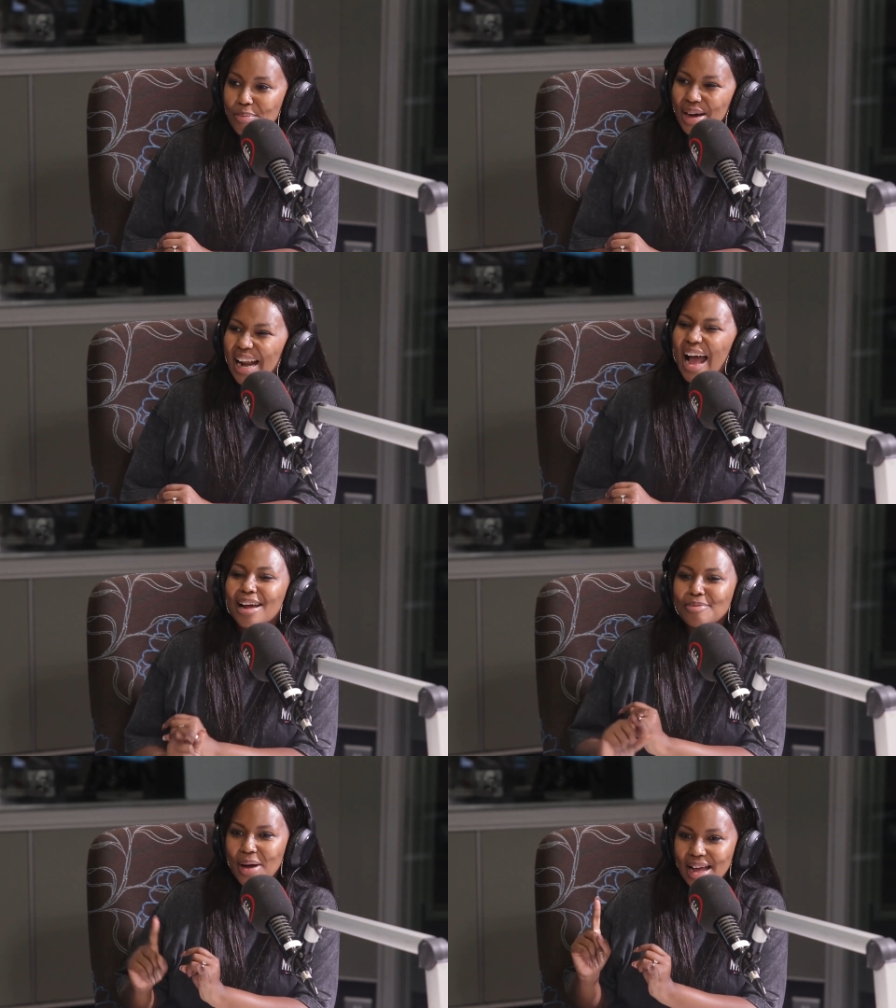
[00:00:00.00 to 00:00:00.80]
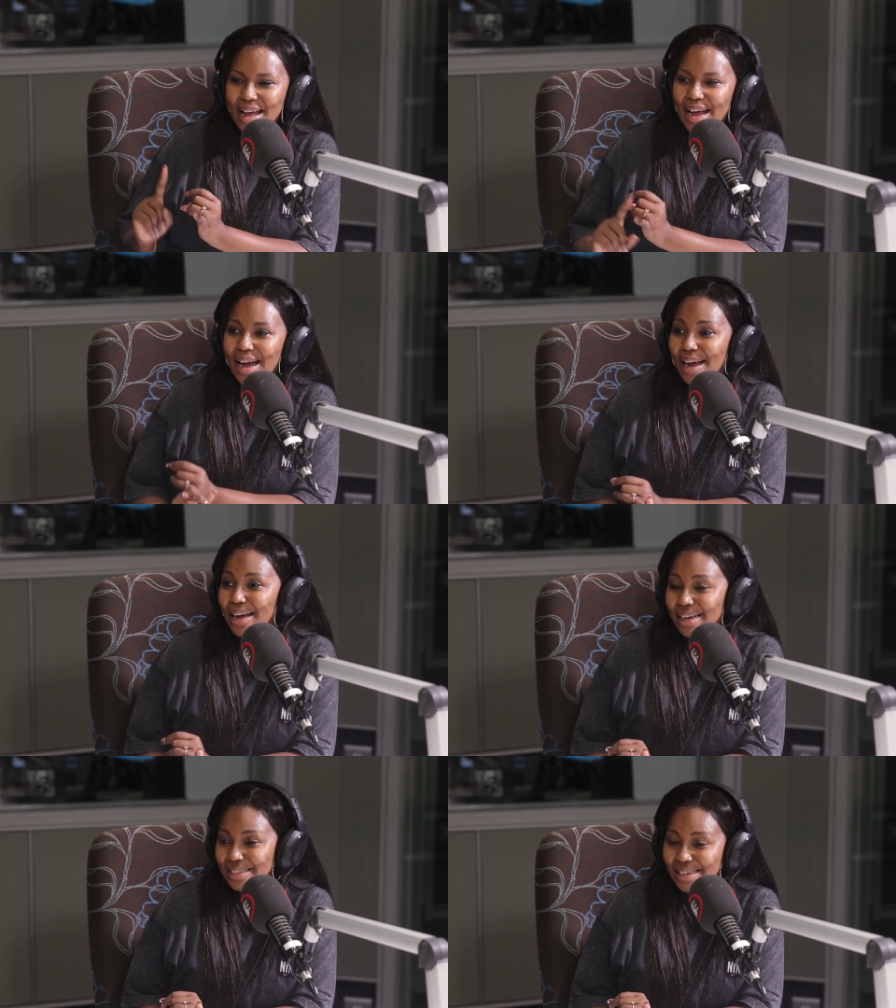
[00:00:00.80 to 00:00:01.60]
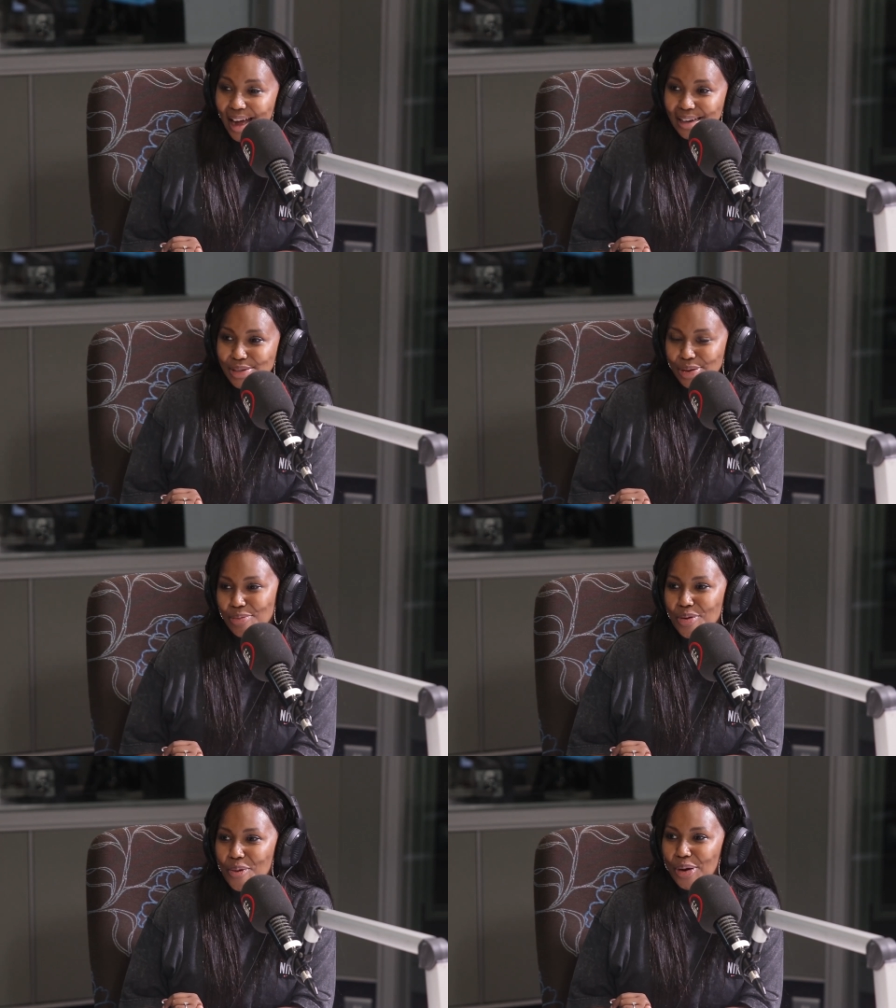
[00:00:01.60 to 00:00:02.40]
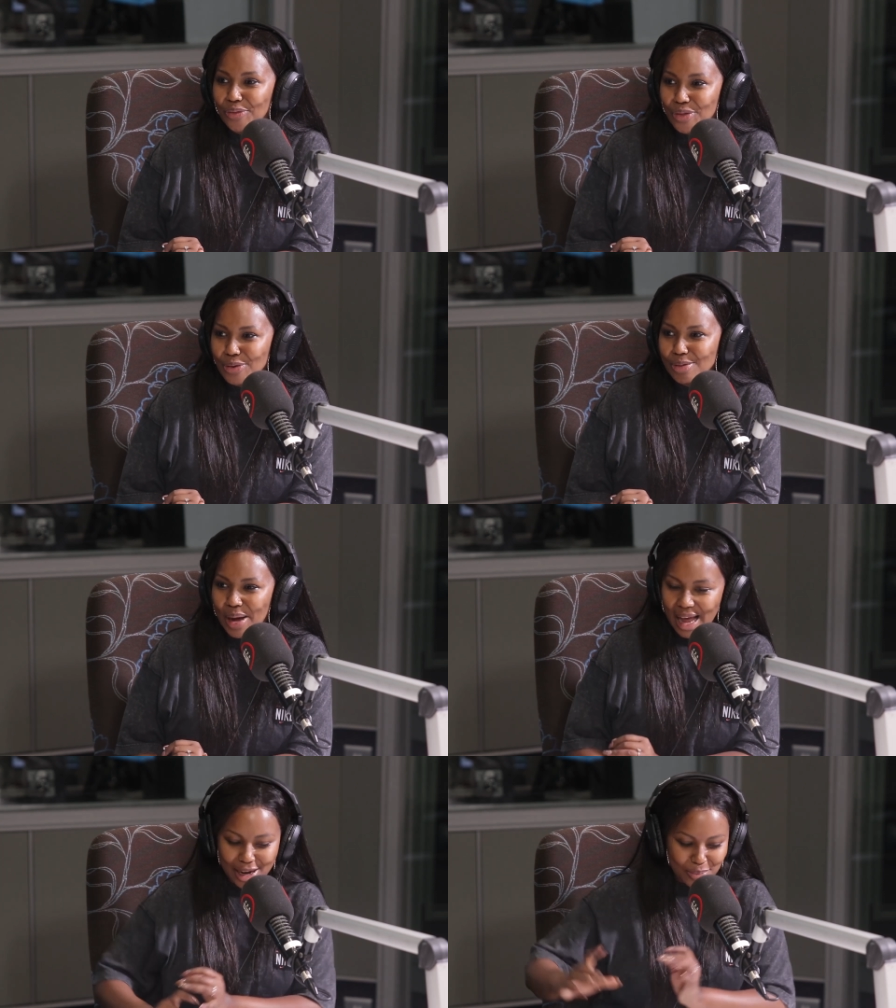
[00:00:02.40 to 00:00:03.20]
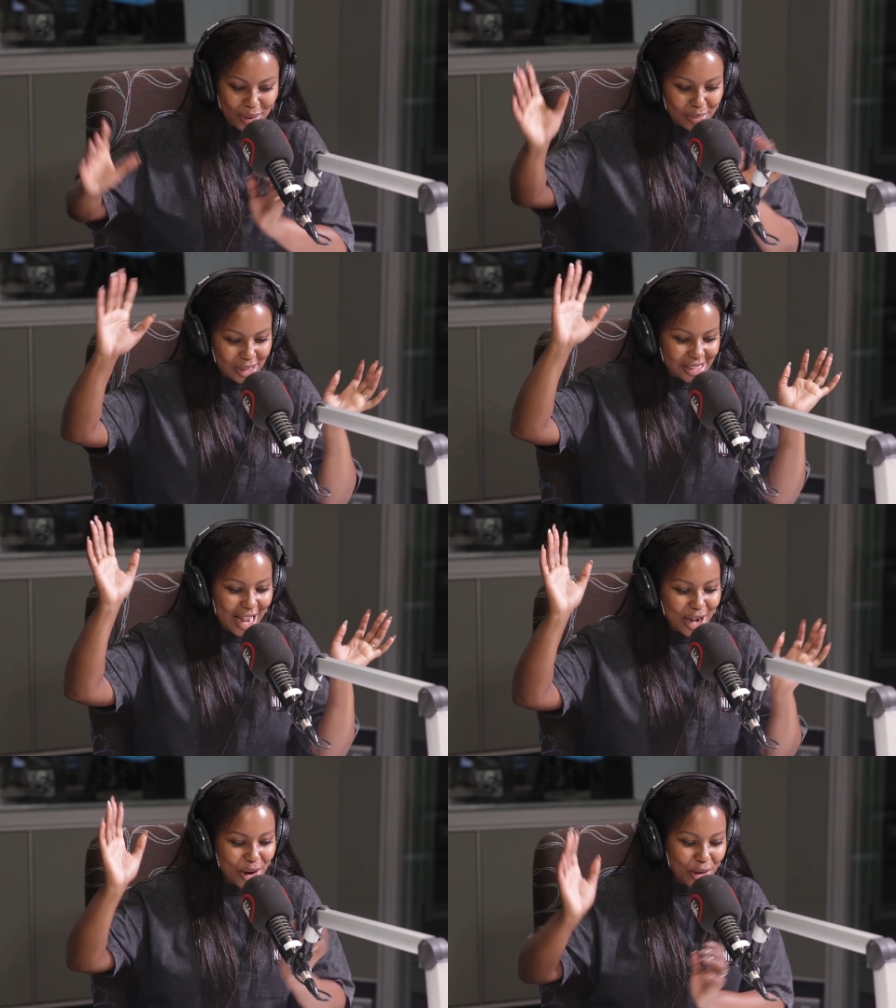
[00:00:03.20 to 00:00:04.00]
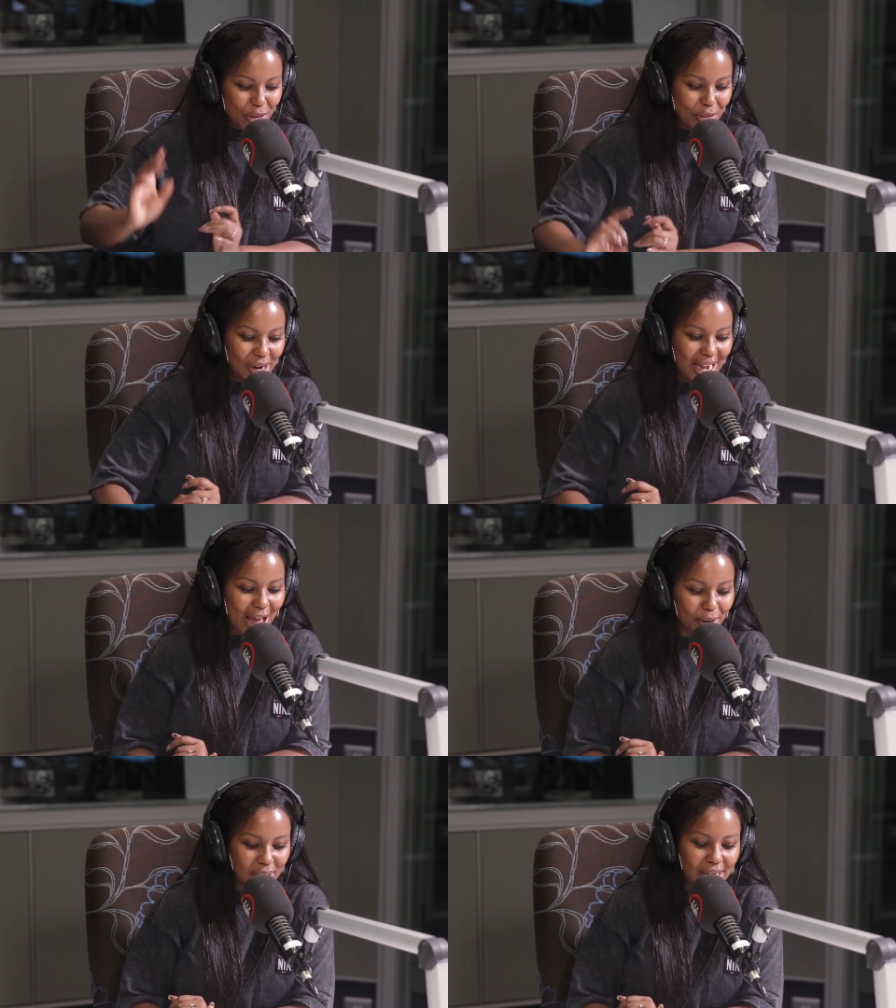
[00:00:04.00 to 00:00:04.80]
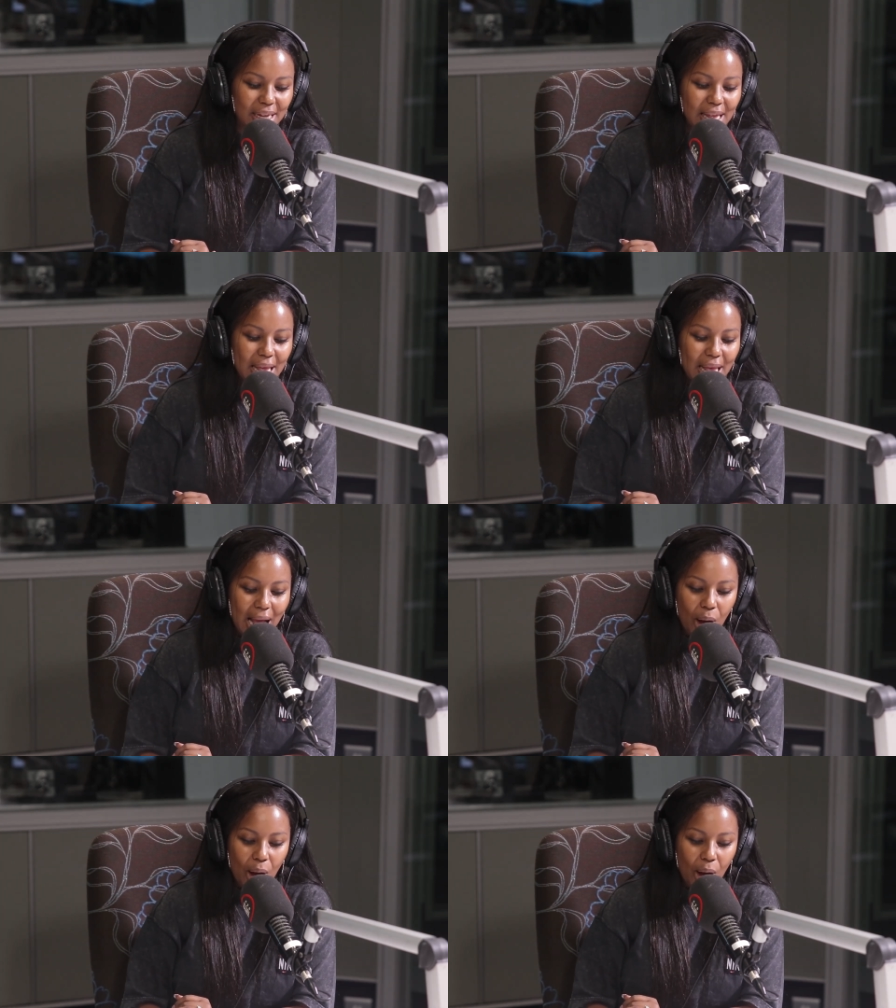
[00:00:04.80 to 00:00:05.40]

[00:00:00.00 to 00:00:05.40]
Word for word: Marhaba uh, Qatar is going to be one of those. Marhaba means hello in ah. Arabic. I ah.